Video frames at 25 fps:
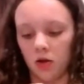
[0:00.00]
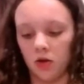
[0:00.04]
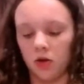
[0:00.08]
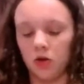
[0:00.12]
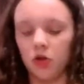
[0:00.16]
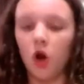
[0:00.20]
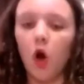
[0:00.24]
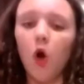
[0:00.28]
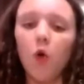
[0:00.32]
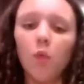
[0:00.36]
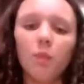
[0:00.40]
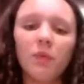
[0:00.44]

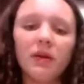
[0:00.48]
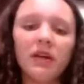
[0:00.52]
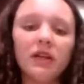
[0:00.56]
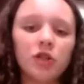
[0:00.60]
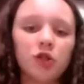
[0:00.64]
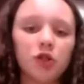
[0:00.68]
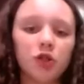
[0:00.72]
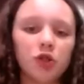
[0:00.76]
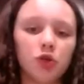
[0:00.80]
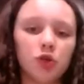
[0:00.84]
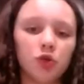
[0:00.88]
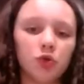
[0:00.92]
Don't be
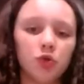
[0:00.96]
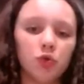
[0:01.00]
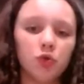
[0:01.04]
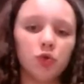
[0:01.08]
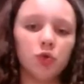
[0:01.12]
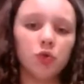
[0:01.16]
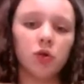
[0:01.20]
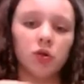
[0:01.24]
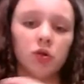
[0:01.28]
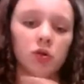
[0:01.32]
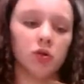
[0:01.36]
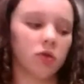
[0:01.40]

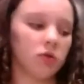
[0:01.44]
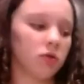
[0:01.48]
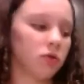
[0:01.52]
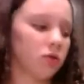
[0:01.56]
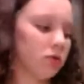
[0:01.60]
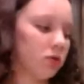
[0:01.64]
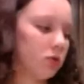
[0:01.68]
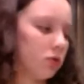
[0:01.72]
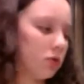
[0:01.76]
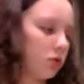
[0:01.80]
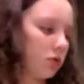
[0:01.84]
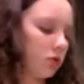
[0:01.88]
too
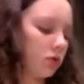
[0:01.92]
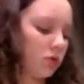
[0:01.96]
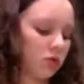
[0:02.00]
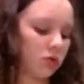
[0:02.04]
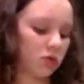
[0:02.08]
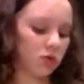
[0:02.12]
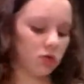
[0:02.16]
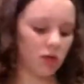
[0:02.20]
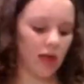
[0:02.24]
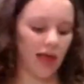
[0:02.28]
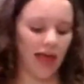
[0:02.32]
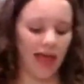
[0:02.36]

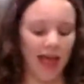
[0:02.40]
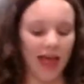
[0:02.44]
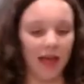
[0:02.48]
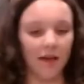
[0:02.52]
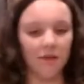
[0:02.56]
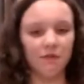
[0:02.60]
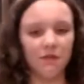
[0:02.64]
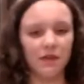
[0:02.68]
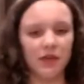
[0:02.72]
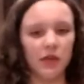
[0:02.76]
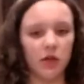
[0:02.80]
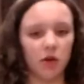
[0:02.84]

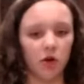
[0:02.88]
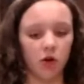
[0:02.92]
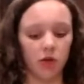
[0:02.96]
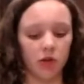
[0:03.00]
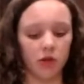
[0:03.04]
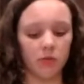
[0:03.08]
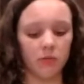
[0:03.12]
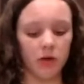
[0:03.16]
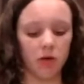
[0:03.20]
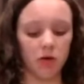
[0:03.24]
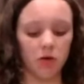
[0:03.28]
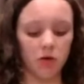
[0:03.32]
heavy on the
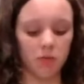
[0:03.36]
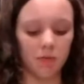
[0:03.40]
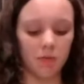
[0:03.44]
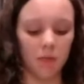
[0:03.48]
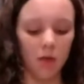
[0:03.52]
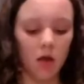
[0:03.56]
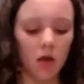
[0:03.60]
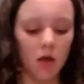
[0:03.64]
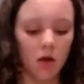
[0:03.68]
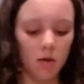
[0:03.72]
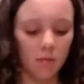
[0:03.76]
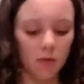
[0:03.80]
milk,
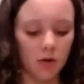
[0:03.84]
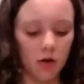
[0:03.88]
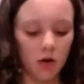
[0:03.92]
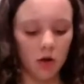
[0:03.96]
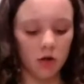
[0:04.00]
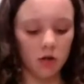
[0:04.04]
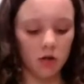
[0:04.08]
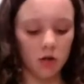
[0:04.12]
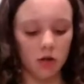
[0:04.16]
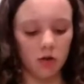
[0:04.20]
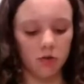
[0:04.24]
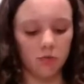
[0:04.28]
but
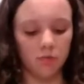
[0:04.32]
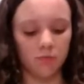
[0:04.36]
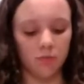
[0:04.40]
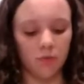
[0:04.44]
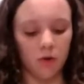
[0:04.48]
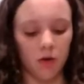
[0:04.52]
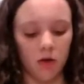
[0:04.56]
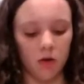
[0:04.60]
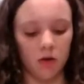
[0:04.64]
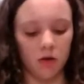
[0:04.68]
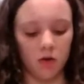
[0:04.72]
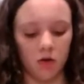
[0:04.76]
also
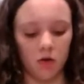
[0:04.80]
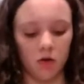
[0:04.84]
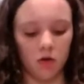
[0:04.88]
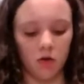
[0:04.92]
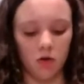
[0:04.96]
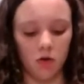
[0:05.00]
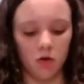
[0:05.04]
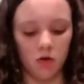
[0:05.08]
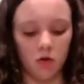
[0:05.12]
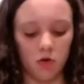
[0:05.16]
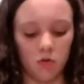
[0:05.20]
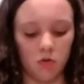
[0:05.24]

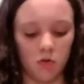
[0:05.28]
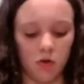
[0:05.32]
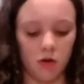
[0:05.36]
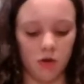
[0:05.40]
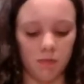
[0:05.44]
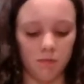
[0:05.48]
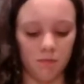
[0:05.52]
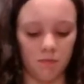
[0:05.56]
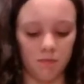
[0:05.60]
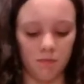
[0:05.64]
you want